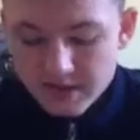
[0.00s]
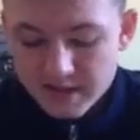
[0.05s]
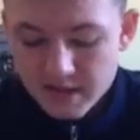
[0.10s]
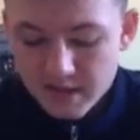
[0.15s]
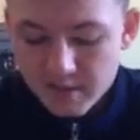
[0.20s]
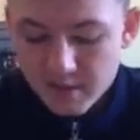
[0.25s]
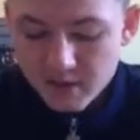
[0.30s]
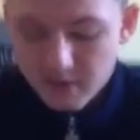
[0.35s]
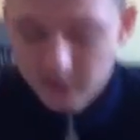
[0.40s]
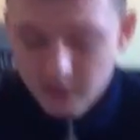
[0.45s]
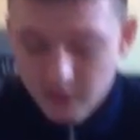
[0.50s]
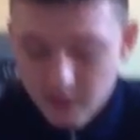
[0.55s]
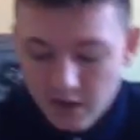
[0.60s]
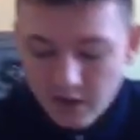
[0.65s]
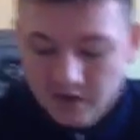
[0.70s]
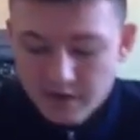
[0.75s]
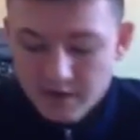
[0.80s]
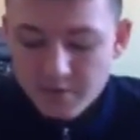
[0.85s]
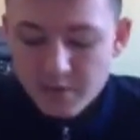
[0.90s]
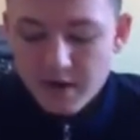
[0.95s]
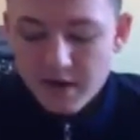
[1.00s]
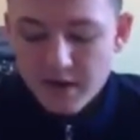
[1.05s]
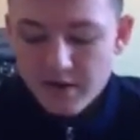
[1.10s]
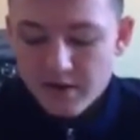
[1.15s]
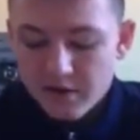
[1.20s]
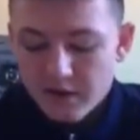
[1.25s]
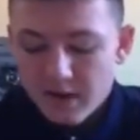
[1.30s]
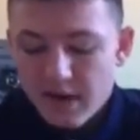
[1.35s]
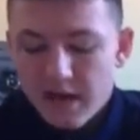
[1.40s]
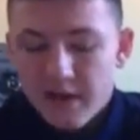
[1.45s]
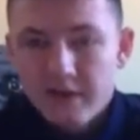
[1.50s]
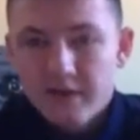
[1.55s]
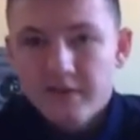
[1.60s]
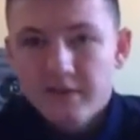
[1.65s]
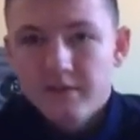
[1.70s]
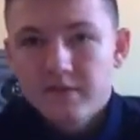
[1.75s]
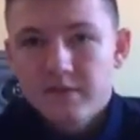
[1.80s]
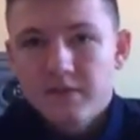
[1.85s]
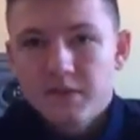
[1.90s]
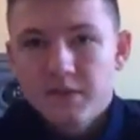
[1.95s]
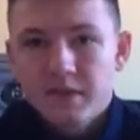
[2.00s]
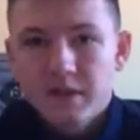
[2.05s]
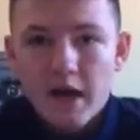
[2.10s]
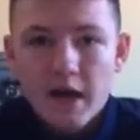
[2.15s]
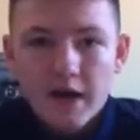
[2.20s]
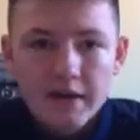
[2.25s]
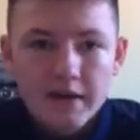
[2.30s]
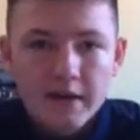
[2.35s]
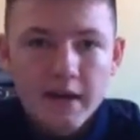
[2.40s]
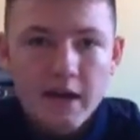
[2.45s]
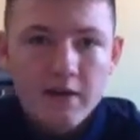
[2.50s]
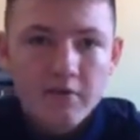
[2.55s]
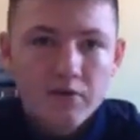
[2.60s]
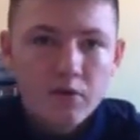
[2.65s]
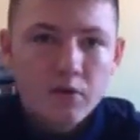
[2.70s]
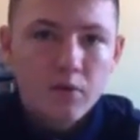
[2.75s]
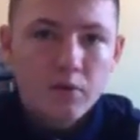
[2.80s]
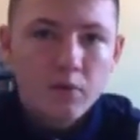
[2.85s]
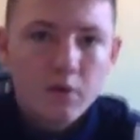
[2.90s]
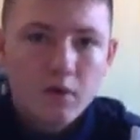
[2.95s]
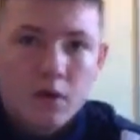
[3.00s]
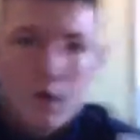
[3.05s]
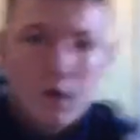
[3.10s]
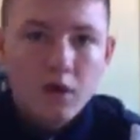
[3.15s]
is that my client is planning on getting to the county level